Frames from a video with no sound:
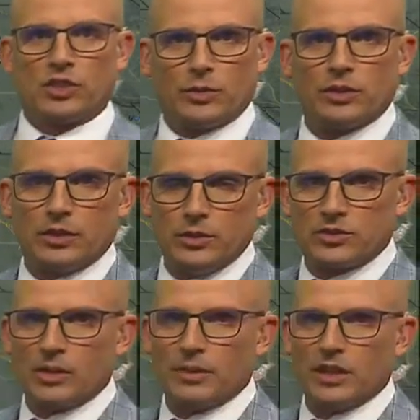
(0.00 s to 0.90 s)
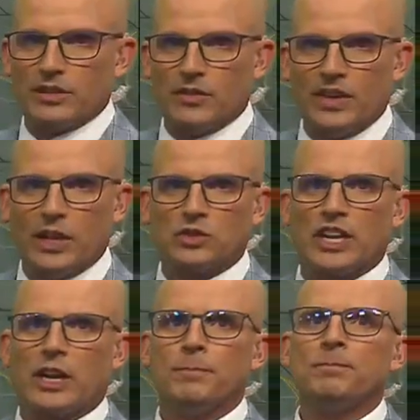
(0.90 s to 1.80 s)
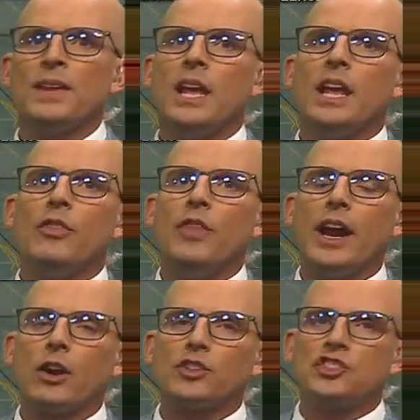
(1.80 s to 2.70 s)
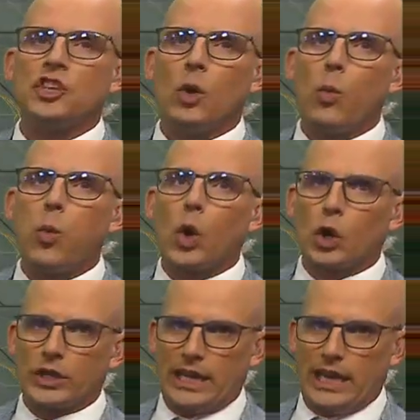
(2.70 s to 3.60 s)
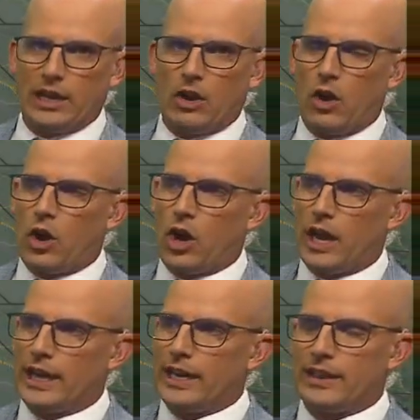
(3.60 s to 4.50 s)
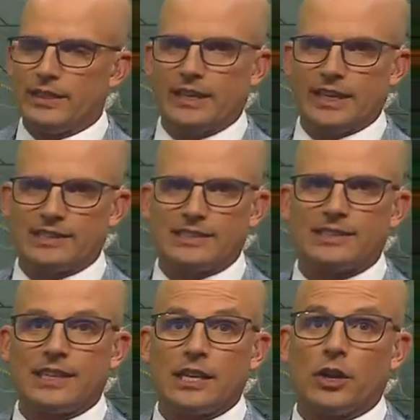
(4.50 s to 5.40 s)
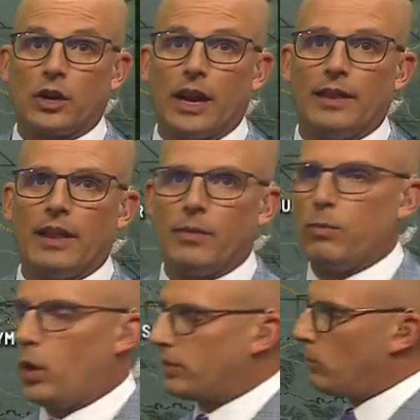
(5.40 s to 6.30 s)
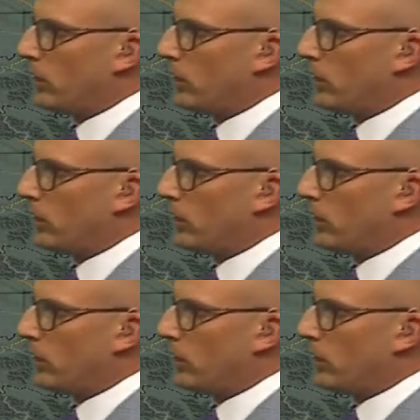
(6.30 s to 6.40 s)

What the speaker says: We've shown you some of the videos there. They are still working on this here, and what's